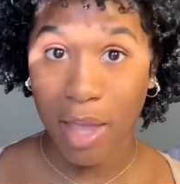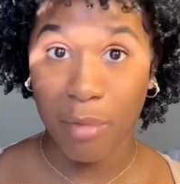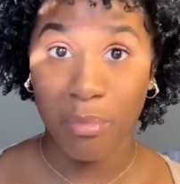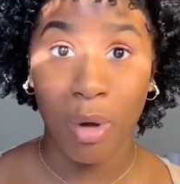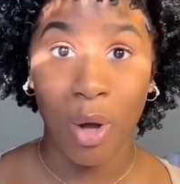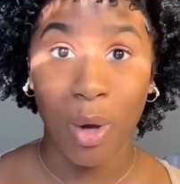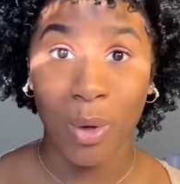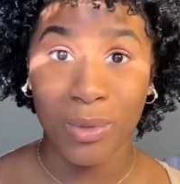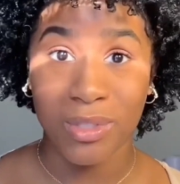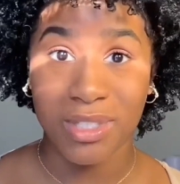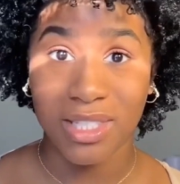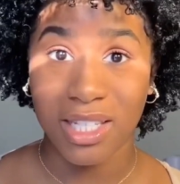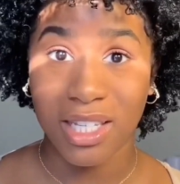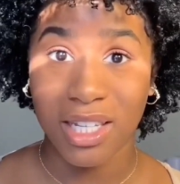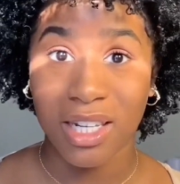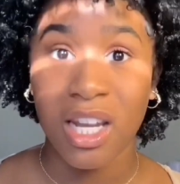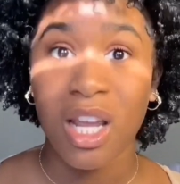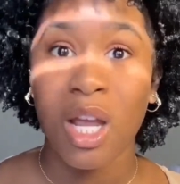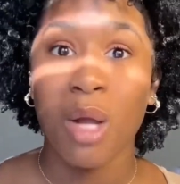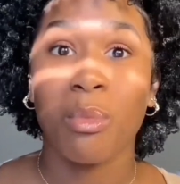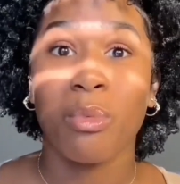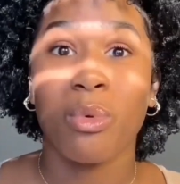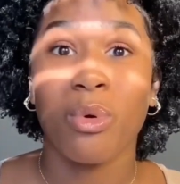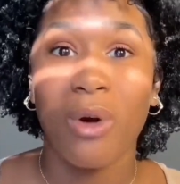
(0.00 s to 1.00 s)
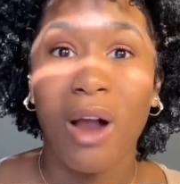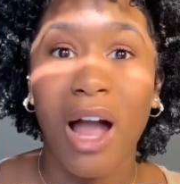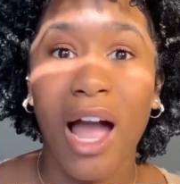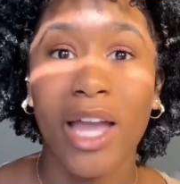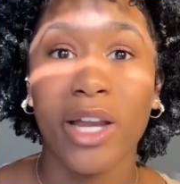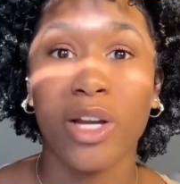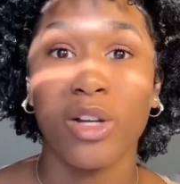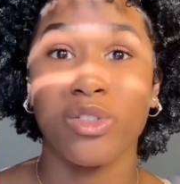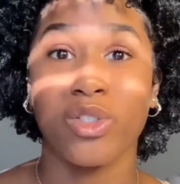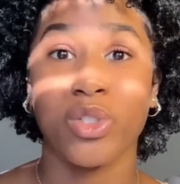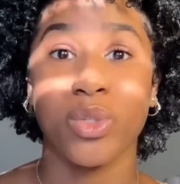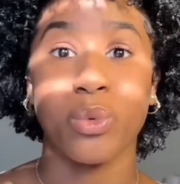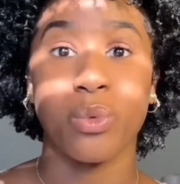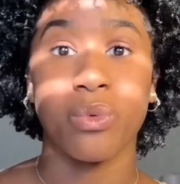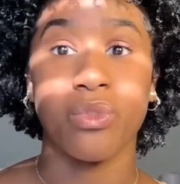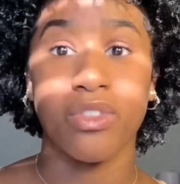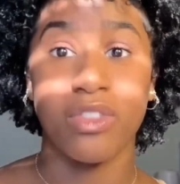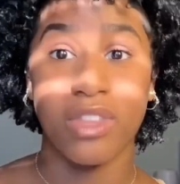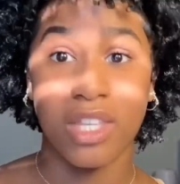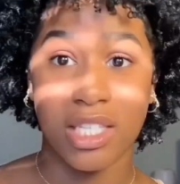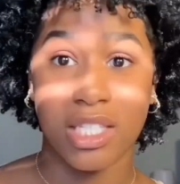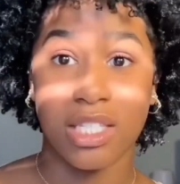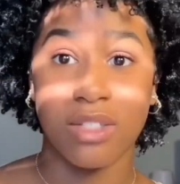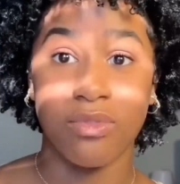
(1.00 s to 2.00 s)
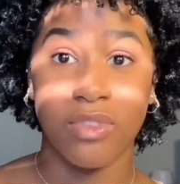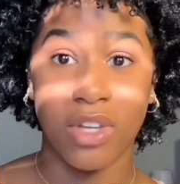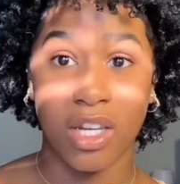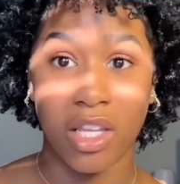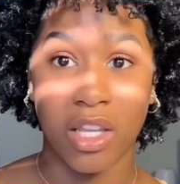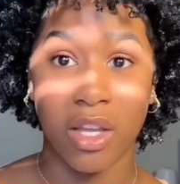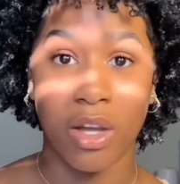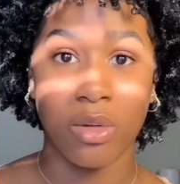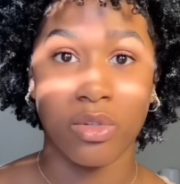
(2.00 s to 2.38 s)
posted prior to this video.